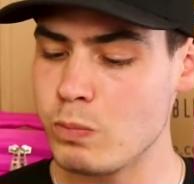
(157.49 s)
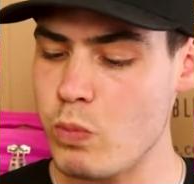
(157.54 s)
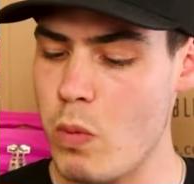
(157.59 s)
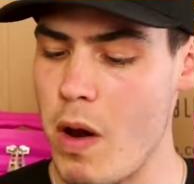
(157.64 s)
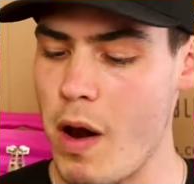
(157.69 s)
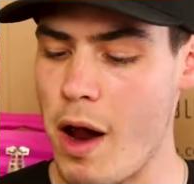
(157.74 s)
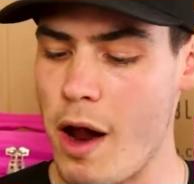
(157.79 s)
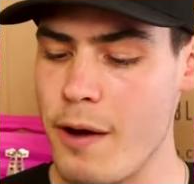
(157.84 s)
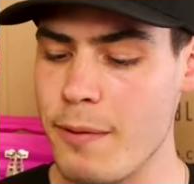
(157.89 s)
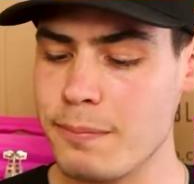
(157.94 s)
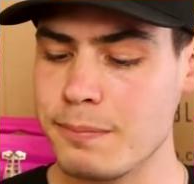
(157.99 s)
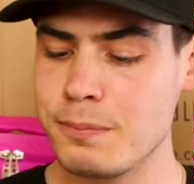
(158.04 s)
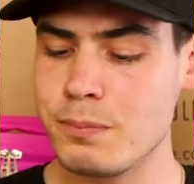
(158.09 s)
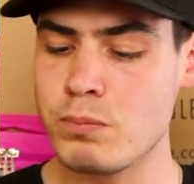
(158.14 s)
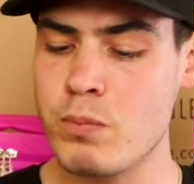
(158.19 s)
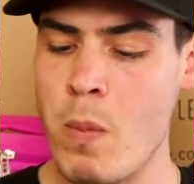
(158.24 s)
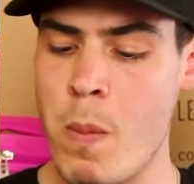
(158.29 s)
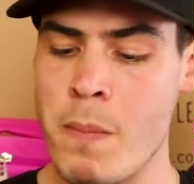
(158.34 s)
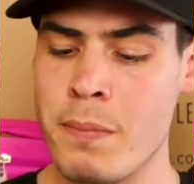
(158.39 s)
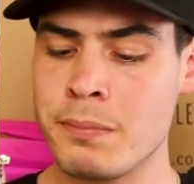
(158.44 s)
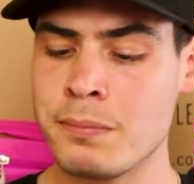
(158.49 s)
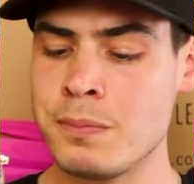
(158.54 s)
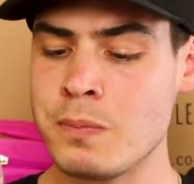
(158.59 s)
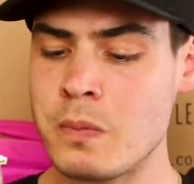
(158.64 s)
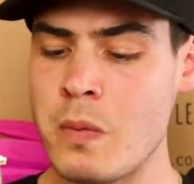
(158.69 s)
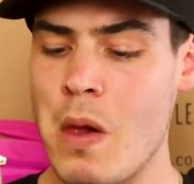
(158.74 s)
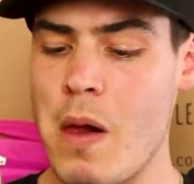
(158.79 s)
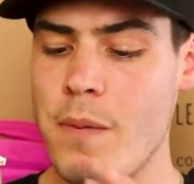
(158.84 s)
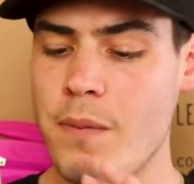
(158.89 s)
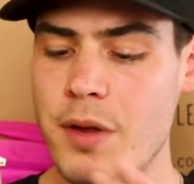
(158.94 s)
Okay.
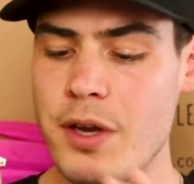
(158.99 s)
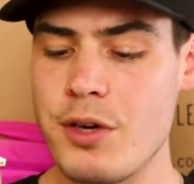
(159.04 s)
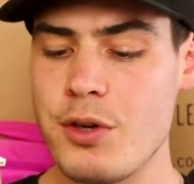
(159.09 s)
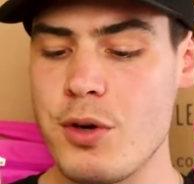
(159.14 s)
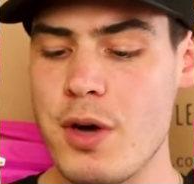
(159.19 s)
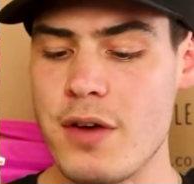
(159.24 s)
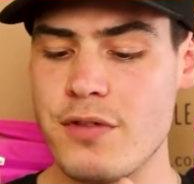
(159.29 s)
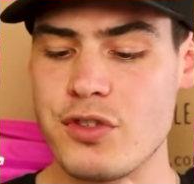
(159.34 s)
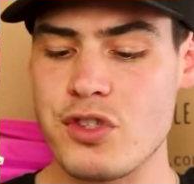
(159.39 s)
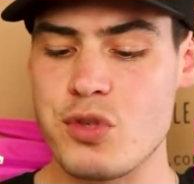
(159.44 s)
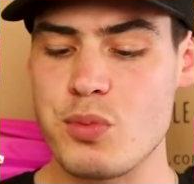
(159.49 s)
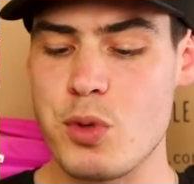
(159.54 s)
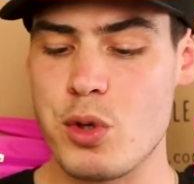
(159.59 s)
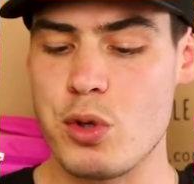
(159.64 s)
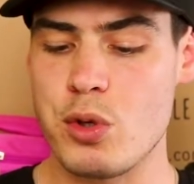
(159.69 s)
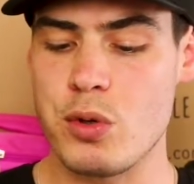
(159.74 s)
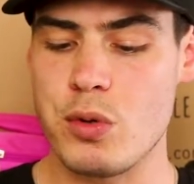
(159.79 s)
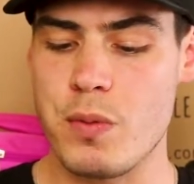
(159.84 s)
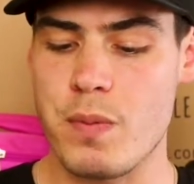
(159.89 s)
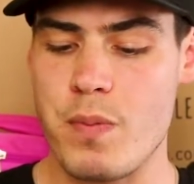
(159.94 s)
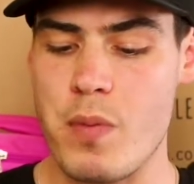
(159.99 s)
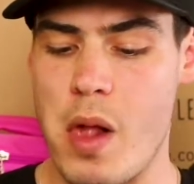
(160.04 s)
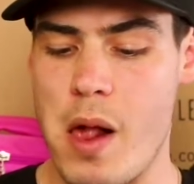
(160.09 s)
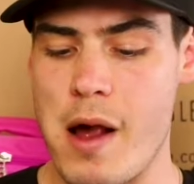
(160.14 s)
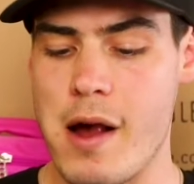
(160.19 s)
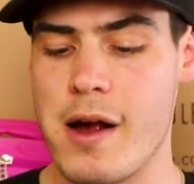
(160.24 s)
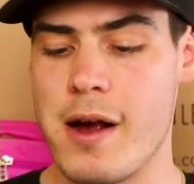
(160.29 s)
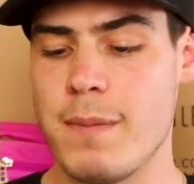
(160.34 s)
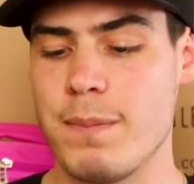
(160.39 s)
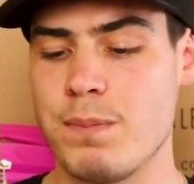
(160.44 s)
They do have a small
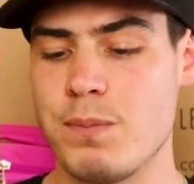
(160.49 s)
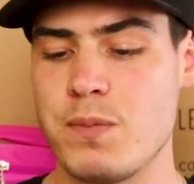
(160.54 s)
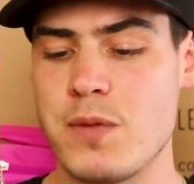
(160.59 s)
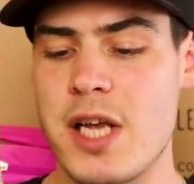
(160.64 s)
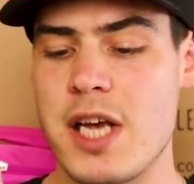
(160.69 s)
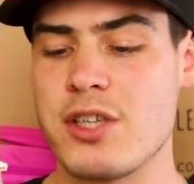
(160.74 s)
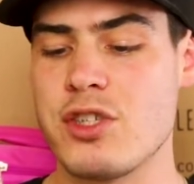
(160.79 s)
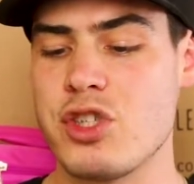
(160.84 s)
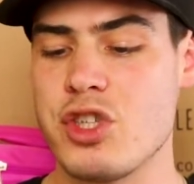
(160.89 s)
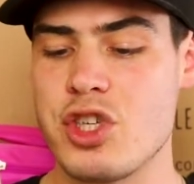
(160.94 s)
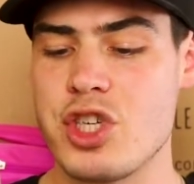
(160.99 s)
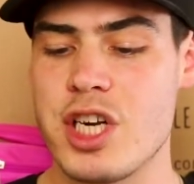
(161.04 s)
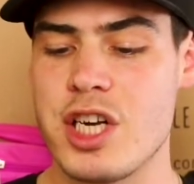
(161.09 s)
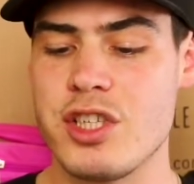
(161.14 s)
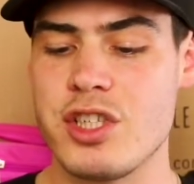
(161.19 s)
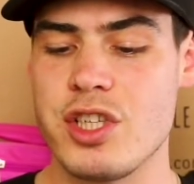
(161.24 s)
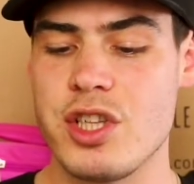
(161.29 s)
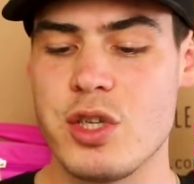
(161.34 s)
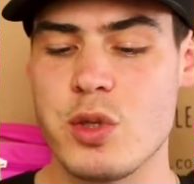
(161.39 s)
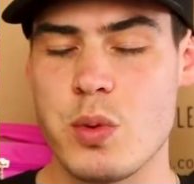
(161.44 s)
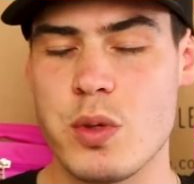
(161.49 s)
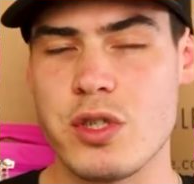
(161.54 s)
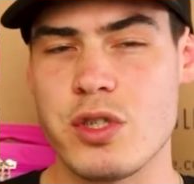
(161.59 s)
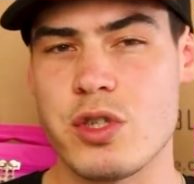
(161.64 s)
texture change in this one.